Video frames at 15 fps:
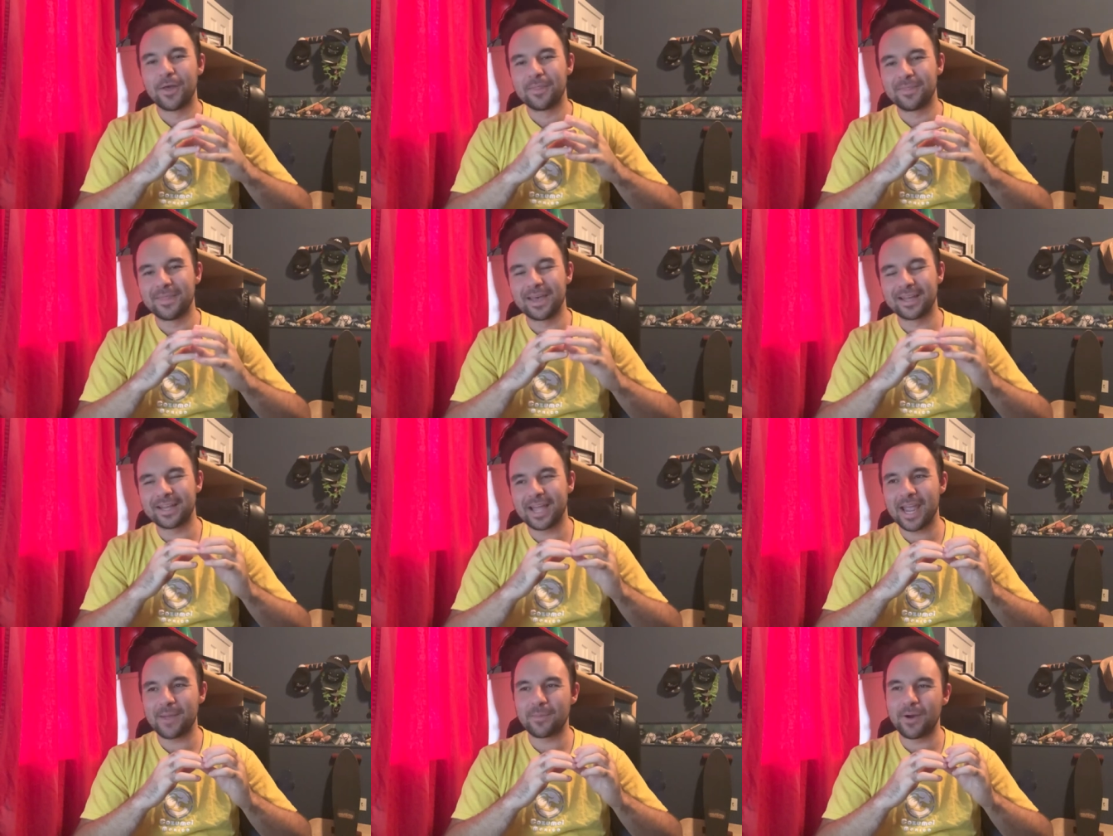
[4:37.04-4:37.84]
that
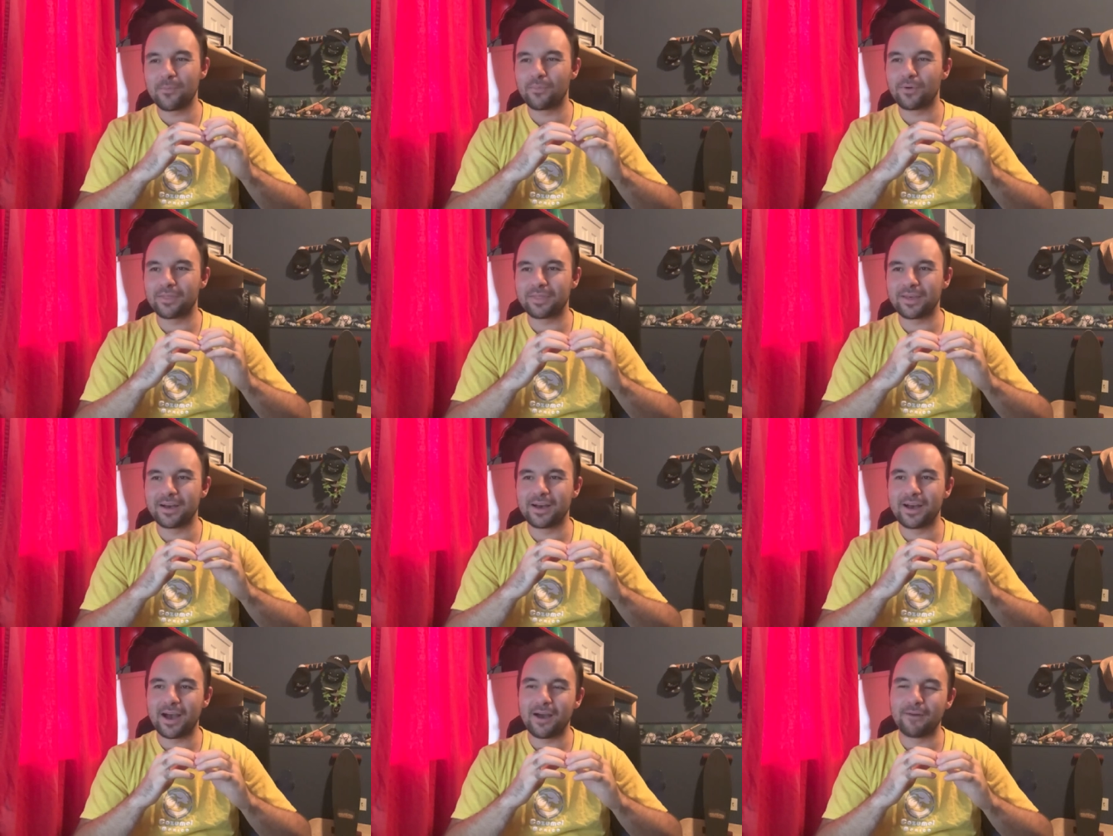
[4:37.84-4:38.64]
came up with
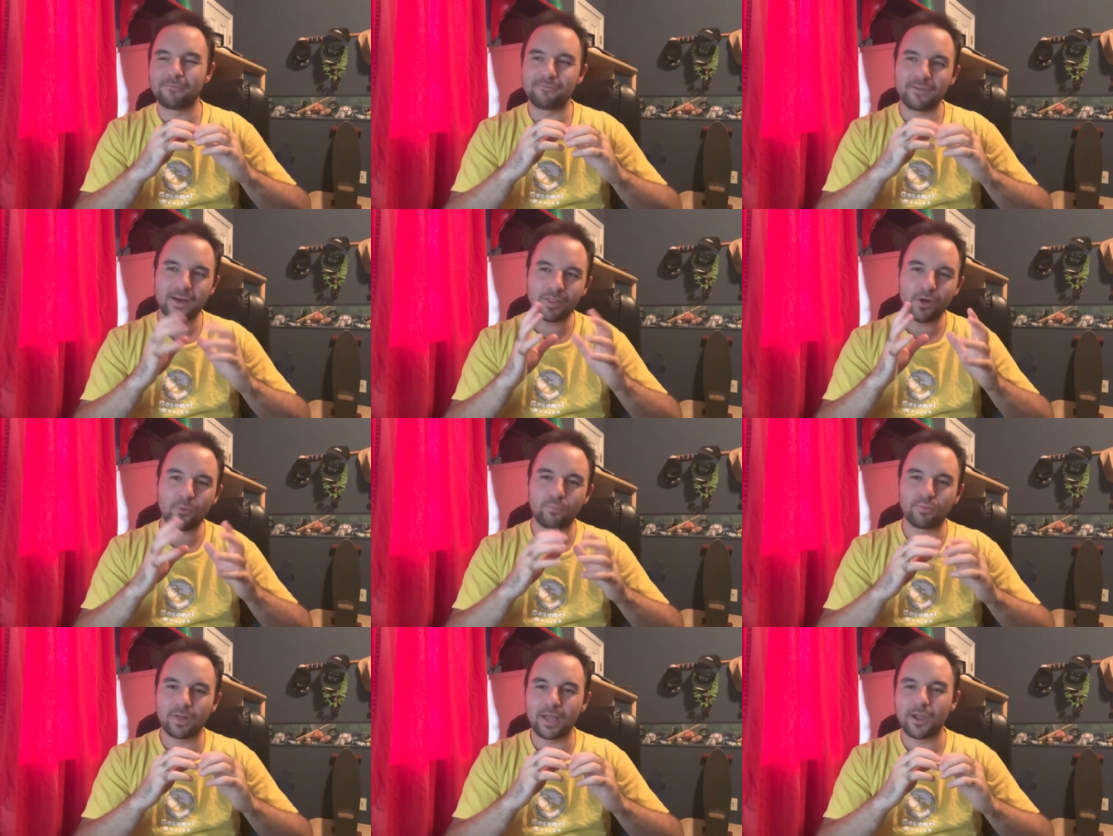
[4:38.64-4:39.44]
a, a, fellow
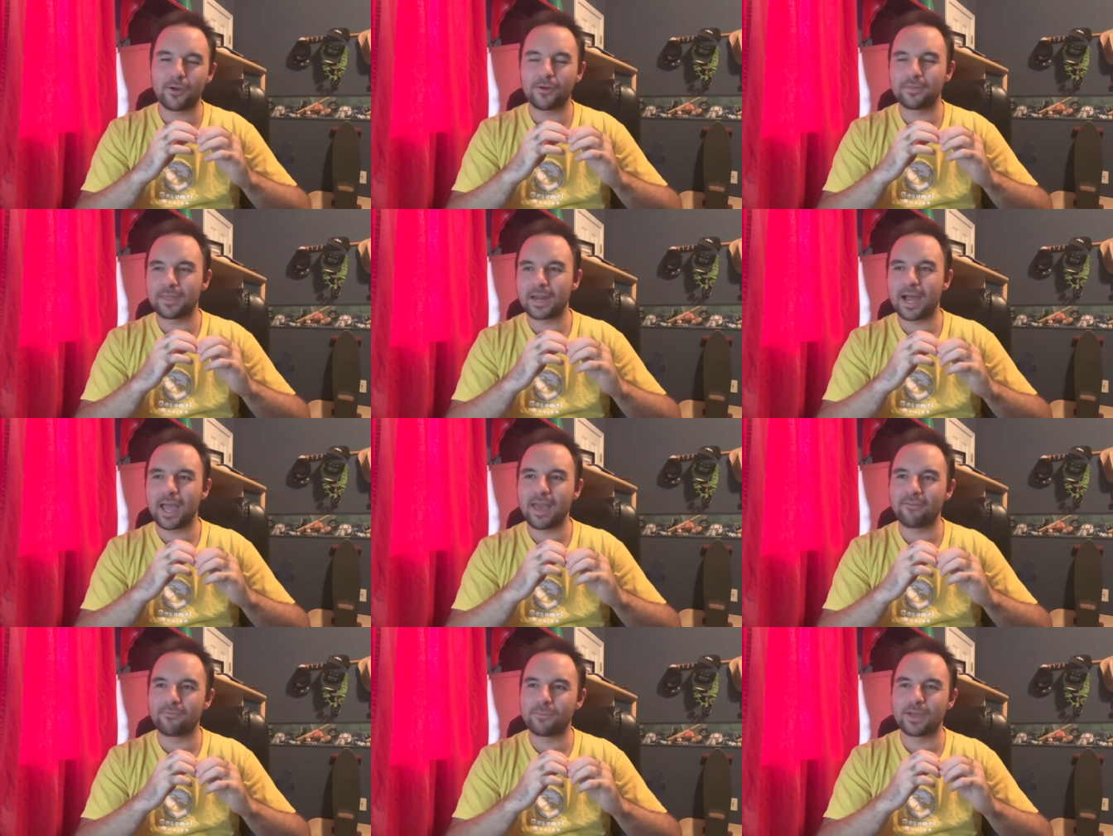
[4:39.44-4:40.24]
player that I
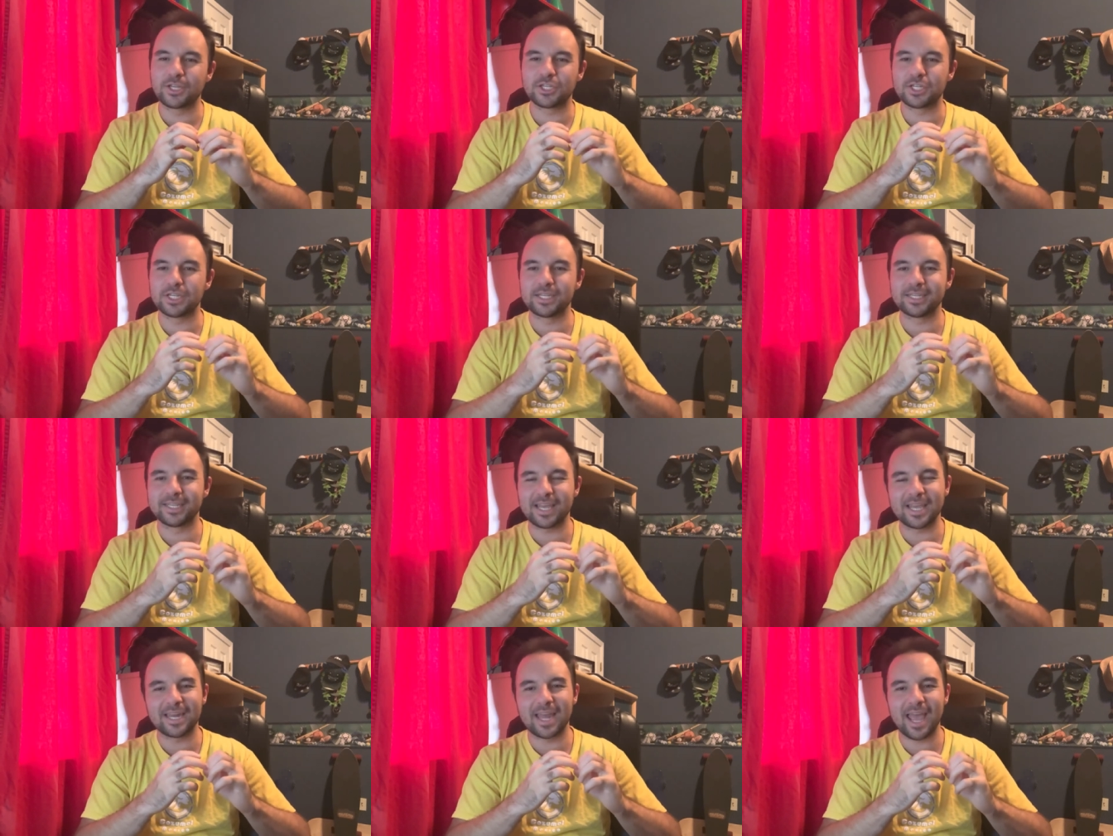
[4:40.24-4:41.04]
have mentioned
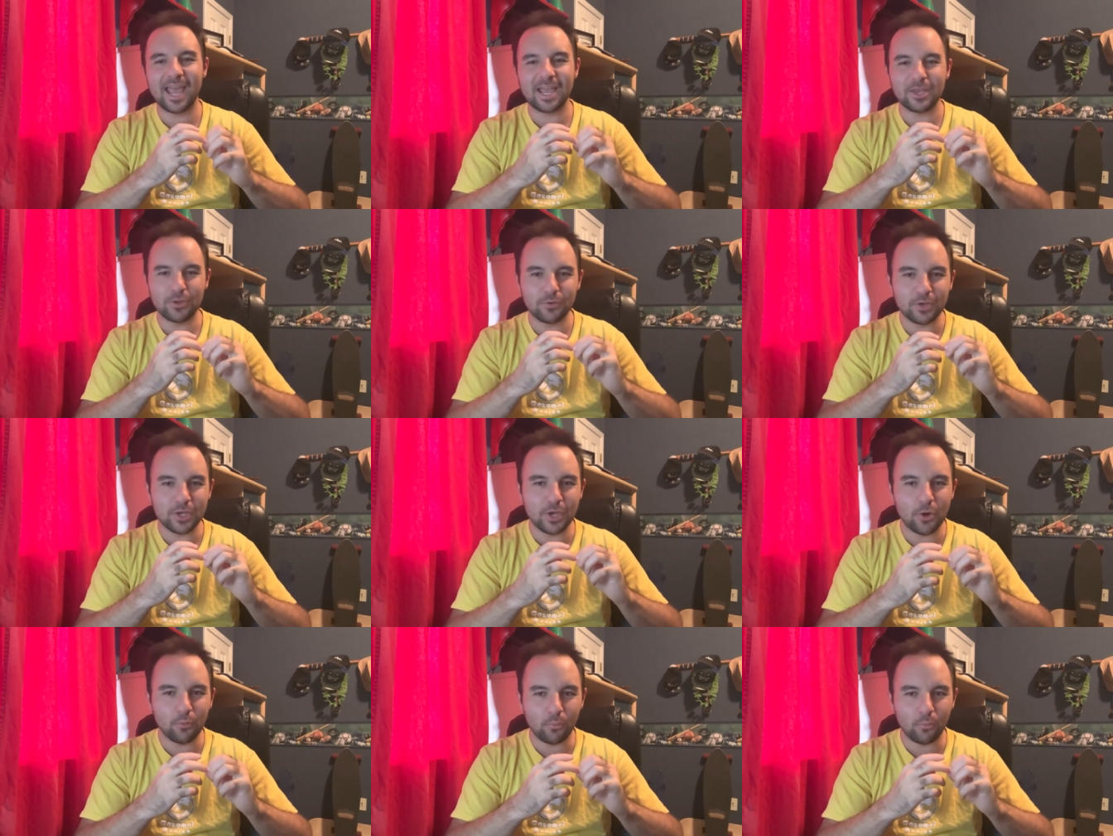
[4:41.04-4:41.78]
in a Yu-Gi-Oh!